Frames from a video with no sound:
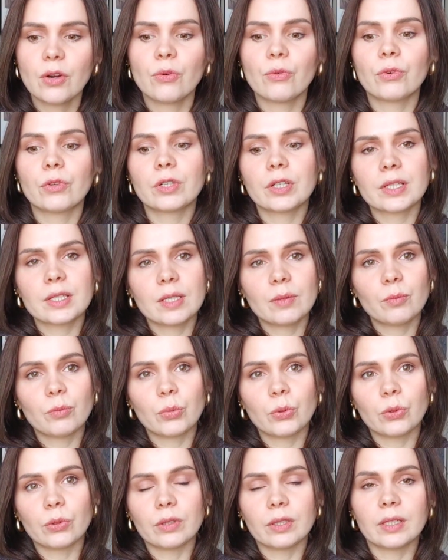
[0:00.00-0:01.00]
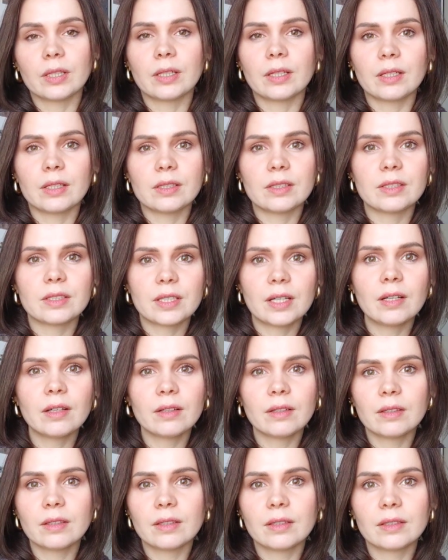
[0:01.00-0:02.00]
For example, there
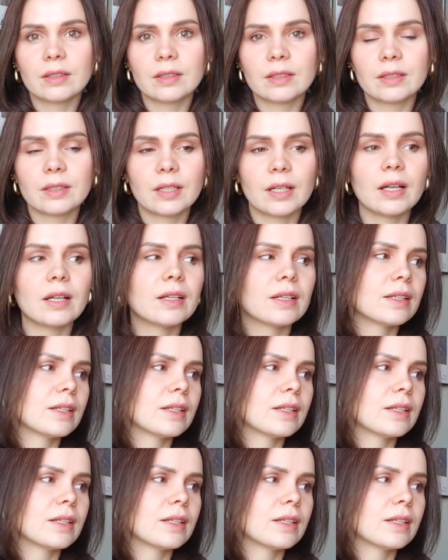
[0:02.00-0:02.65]
are